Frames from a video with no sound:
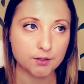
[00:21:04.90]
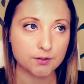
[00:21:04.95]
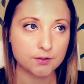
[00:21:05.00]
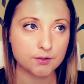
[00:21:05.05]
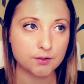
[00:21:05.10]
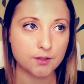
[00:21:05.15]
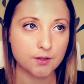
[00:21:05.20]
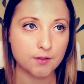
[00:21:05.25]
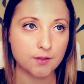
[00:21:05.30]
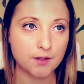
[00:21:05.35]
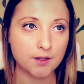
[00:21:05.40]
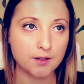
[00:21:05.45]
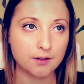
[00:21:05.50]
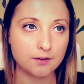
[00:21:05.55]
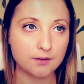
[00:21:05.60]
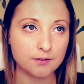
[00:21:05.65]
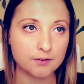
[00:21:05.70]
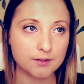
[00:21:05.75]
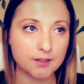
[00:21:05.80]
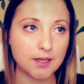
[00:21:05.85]
is there anything
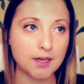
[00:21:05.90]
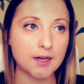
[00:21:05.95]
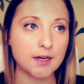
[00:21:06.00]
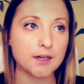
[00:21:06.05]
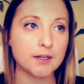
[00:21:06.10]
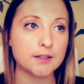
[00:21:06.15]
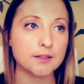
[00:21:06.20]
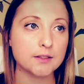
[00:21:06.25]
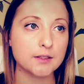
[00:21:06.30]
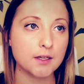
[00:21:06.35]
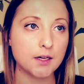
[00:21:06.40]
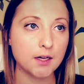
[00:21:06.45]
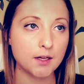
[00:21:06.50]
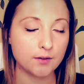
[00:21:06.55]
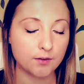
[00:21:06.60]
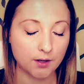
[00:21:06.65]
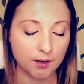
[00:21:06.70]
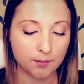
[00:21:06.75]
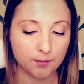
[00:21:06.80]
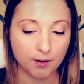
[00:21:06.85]
else? Yeah,
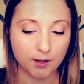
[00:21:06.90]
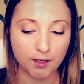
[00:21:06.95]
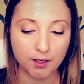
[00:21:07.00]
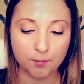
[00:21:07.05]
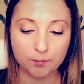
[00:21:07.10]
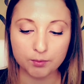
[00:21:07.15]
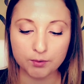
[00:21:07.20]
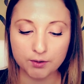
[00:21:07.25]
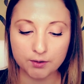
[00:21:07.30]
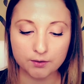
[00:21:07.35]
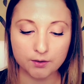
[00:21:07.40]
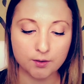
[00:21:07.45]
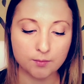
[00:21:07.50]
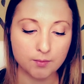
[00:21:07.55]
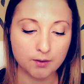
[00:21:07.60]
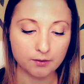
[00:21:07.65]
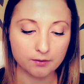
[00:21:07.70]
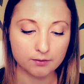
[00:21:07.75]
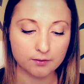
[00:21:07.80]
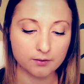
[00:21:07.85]
I completely
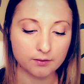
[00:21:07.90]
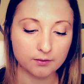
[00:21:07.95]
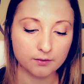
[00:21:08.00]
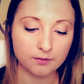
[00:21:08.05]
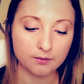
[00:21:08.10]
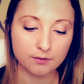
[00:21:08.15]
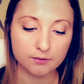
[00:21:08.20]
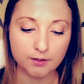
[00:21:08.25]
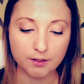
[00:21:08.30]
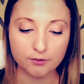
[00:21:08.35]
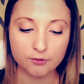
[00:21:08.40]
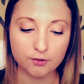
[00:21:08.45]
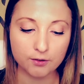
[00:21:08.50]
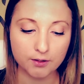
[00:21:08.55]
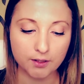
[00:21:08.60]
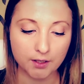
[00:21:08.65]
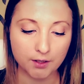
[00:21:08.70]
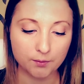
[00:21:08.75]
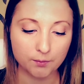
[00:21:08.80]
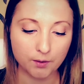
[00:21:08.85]
missed this little
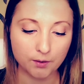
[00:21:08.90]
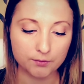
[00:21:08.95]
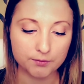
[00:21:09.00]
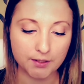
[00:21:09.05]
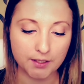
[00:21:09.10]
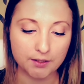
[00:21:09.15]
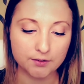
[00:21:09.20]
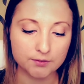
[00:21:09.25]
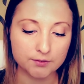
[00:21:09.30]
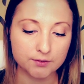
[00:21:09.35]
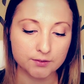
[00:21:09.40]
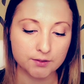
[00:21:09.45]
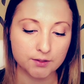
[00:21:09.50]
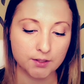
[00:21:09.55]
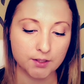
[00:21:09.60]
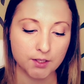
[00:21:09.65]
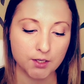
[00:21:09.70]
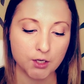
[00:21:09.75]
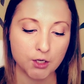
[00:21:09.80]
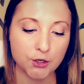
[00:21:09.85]
section that I wrote down.
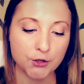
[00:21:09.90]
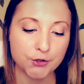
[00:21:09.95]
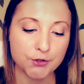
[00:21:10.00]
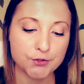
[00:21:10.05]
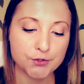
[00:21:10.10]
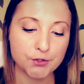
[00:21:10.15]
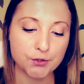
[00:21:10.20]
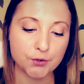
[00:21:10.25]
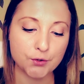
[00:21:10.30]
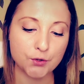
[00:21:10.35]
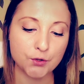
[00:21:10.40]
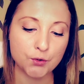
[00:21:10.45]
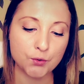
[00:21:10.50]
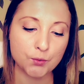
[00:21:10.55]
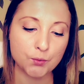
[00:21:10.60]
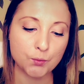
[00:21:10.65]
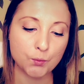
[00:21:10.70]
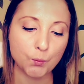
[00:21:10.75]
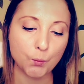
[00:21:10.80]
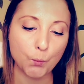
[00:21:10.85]
So
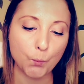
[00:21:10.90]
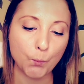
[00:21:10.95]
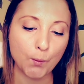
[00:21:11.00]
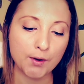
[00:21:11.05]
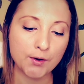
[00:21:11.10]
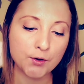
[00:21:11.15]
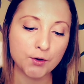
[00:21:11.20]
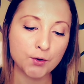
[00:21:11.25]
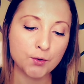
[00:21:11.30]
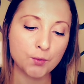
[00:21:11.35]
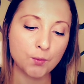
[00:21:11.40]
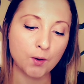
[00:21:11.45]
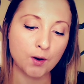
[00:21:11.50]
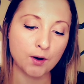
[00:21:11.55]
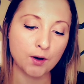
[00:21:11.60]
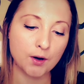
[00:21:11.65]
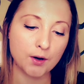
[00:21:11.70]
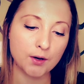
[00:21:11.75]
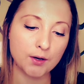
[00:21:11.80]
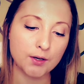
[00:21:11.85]
when you
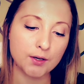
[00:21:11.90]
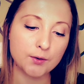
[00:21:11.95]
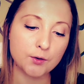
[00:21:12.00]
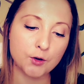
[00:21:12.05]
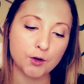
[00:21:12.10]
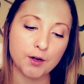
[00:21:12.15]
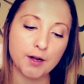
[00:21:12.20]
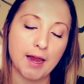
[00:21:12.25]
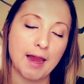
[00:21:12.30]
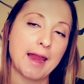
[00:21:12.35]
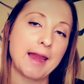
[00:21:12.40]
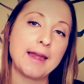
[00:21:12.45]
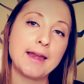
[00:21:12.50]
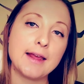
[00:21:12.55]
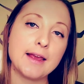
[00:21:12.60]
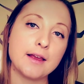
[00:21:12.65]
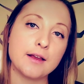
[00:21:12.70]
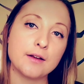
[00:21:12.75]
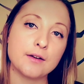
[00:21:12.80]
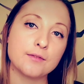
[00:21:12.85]
are
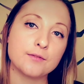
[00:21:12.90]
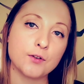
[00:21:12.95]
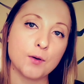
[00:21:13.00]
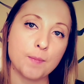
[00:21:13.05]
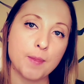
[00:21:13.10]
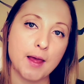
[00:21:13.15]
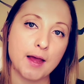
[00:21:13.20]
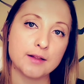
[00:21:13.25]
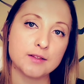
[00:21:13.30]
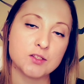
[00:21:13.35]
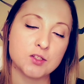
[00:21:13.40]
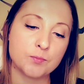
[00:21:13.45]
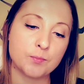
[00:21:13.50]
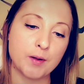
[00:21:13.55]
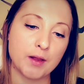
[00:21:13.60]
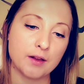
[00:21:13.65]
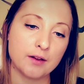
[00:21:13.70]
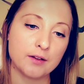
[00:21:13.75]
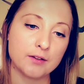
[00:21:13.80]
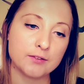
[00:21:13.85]
creating from that
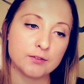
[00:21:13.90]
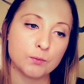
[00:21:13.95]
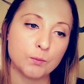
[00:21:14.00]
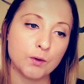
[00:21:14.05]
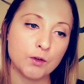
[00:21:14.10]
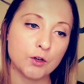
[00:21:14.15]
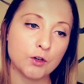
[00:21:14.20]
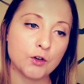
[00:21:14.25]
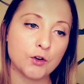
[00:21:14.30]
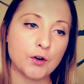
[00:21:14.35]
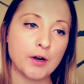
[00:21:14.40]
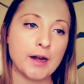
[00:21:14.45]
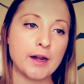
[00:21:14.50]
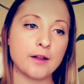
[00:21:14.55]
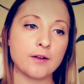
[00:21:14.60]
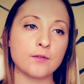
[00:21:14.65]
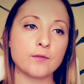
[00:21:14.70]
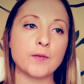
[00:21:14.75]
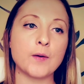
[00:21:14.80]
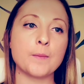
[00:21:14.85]
space, when you're
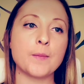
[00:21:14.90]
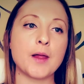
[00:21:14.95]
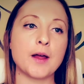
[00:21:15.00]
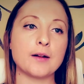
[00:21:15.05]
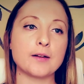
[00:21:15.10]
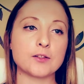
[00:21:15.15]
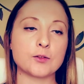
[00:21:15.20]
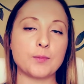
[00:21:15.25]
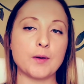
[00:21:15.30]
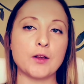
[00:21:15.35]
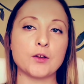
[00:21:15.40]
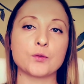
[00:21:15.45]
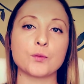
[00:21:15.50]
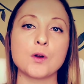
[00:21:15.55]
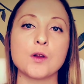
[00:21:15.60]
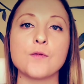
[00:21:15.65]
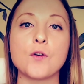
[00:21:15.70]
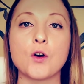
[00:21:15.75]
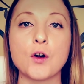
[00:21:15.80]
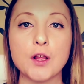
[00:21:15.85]
creating from that space
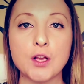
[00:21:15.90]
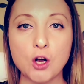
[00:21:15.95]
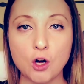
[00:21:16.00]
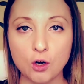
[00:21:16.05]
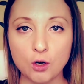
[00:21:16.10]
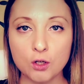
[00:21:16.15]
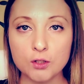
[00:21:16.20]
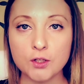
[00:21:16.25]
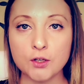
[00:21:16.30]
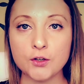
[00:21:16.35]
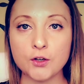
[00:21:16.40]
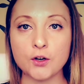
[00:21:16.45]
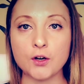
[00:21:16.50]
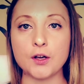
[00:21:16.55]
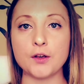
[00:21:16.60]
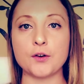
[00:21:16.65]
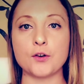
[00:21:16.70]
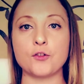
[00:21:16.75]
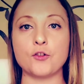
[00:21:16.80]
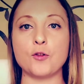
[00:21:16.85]
where you've already called all your
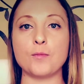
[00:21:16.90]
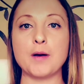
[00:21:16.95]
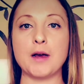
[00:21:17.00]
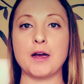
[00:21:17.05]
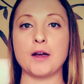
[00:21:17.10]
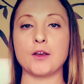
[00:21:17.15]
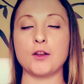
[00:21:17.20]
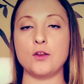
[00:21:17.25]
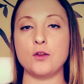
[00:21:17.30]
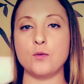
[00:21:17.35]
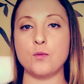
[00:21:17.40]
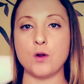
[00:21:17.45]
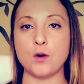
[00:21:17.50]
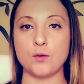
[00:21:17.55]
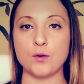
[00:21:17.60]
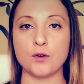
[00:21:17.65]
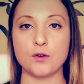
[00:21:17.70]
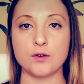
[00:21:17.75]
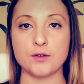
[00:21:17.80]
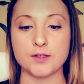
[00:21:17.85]
energy back and you
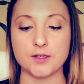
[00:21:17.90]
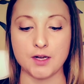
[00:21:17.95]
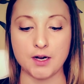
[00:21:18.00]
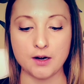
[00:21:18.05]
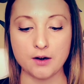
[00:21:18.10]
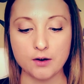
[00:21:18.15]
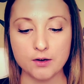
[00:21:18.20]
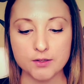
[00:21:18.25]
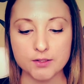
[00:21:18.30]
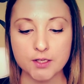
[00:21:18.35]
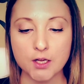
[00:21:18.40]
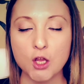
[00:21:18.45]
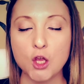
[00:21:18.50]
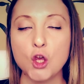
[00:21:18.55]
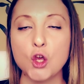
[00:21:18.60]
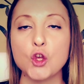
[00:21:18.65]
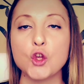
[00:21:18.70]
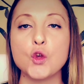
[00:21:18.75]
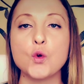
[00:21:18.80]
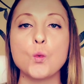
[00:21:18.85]
know your desires,
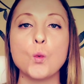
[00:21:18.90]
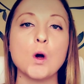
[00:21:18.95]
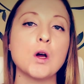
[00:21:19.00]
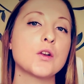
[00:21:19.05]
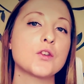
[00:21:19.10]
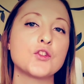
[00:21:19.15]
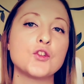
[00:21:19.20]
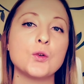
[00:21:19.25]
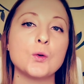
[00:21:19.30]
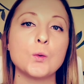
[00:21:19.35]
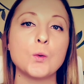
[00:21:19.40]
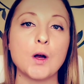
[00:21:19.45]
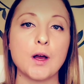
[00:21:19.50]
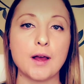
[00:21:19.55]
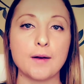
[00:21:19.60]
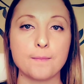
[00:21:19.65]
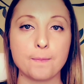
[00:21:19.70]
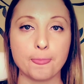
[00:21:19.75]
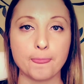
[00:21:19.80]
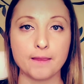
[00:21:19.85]
you want to
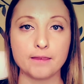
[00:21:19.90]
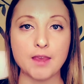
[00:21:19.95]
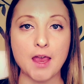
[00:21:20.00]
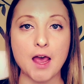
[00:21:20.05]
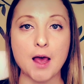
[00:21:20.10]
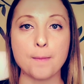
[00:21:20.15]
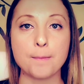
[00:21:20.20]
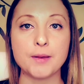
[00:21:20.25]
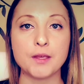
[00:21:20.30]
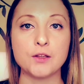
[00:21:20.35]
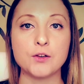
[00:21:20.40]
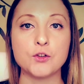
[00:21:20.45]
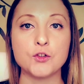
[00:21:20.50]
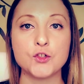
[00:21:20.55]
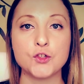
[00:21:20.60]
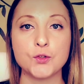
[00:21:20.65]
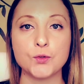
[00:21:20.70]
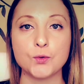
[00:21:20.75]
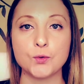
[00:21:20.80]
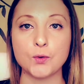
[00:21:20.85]
tap
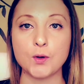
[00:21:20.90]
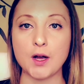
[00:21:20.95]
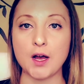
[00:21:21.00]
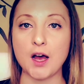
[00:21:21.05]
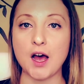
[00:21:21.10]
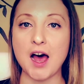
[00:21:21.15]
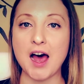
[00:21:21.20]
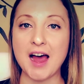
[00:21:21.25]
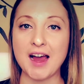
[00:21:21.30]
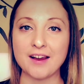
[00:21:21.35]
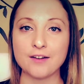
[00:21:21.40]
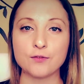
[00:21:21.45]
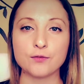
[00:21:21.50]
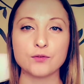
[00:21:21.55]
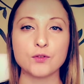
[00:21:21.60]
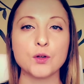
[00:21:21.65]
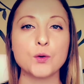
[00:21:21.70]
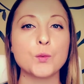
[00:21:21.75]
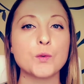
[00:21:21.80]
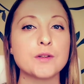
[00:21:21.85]
into a high
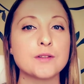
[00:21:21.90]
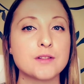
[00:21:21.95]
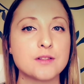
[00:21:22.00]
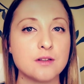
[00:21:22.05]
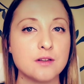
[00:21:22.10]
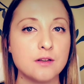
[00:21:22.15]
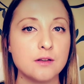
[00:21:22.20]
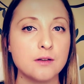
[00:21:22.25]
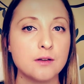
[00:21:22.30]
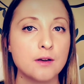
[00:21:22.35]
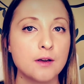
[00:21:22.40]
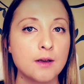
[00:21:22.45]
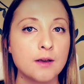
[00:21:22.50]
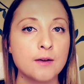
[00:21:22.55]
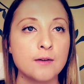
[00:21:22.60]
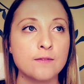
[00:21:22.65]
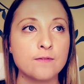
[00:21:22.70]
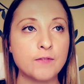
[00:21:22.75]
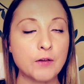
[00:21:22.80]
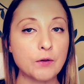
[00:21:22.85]
frequency
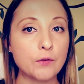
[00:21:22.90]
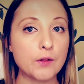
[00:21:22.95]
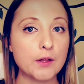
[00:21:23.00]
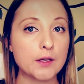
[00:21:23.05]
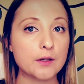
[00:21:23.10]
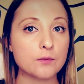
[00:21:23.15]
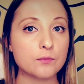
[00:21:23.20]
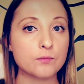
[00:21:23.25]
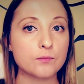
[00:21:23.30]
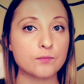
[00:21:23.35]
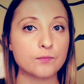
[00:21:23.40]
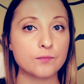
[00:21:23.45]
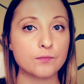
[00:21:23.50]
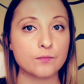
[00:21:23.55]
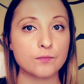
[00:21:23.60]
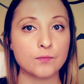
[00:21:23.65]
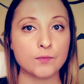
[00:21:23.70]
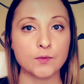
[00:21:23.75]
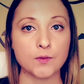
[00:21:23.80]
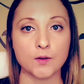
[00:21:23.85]
feeling.
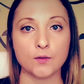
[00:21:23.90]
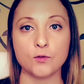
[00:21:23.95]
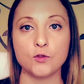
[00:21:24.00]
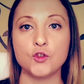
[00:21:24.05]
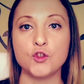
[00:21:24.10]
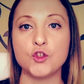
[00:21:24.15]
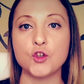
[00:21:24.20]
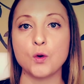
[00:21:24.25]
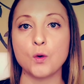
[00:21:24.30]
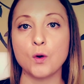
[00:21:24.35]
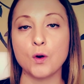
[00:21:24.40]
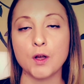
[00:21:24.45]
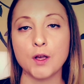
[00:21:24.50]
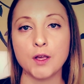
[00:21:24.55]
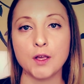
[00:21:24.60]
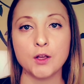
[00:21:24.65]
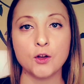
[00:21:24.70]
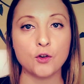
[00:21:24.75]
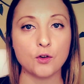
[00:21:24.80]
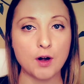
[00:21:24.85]

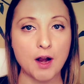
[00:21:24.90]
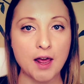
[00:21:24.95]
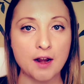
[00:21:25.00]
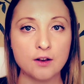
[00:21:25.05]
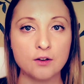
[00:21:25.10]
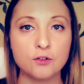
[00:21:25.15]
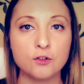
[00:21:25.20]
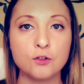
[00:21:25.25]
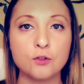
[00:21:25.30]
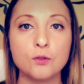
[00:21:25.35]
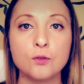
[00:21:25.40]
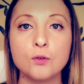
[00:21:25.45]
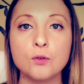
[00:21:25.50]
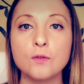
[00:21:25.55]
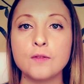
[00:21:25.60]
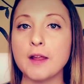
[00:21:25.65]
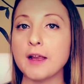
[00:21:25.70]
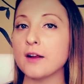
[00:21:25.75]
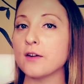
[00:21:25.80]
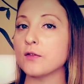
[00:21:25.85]
Joy,
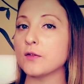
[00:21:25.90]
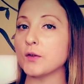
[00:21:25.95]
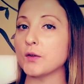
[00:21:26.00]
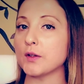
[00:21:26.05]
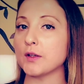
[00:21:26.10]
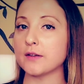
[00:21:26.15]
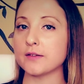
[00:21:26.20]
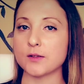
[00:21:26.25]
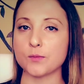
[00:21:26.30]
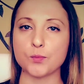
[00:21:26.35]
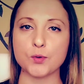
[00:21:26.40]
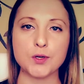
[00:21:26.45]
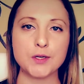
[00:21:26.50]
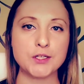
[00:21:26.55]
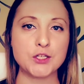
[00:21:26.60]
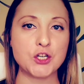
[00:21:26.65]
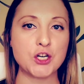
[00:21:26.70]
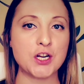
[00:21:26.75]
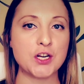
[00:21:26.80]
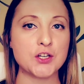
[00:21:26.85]
gratitude, thankfulness,
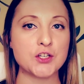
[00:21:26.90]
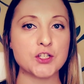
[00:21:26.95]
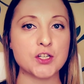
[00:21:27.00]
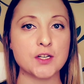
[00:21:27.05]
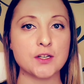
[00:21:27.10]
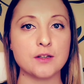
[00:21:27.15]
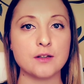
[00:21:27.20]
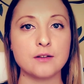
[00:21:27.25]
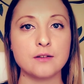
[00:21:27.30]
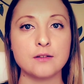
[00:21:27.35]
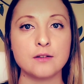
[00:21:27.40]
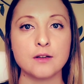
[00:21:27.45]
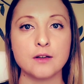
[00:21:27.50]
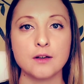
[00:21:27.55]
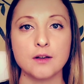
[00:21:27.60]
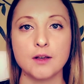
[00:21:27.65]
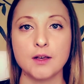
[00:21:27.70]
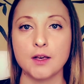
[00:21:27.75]
appreciation,